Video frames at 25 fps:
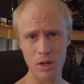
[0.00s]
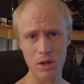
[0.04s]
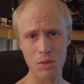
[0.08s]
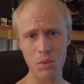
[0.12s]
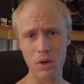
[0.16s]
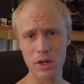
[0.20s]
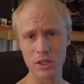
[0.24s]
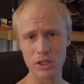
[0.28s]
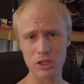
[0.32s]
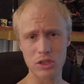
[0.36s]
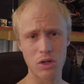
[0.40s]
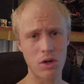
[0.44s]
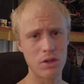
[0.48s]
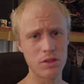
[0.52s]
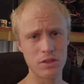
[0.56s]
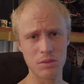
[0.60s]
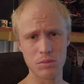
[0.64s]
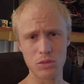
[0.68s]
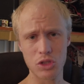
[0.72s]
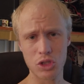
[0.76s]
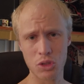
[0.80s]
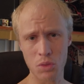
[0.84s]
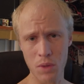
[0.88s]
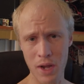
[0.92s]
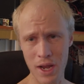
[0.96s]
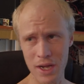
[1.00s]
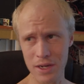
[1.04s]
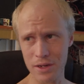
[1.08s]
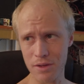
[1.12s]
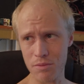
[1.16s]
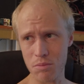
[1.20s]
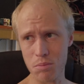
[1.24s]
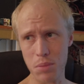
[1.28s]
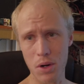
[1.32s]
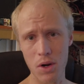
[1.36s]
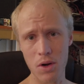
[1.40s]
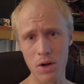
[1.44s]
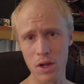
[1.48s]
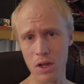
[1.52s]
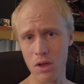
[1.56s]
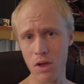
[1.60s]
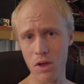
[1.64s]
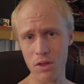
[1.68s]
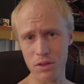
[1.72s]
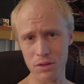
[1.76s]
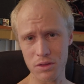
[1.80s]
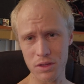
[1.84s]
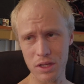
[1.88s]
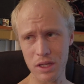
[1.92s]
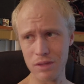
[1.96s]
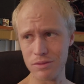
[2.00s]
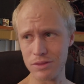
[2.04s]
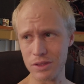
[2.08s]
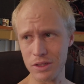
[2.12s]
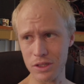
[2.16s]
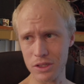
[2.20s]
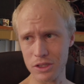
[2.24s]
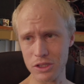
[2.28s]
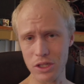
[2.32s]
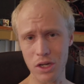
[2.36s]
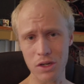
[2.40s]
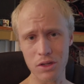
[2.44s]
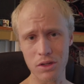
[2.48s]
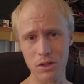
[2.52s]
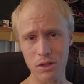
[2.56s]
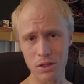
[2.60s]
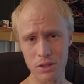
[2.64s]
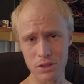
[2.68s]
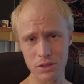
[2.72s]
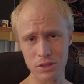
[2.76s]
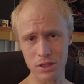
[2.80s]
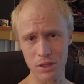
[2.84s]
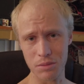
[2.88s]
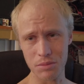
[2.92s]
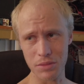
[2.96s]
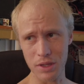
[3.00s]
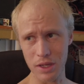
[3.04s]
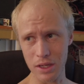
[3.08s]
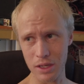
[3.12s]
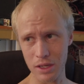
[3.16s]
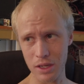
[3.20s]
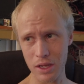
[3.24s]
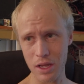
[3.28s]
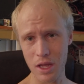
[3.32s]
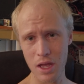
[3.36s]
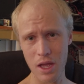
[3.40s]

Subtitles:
So I don't want to start some trend of burning all the leaves in the jungle or something.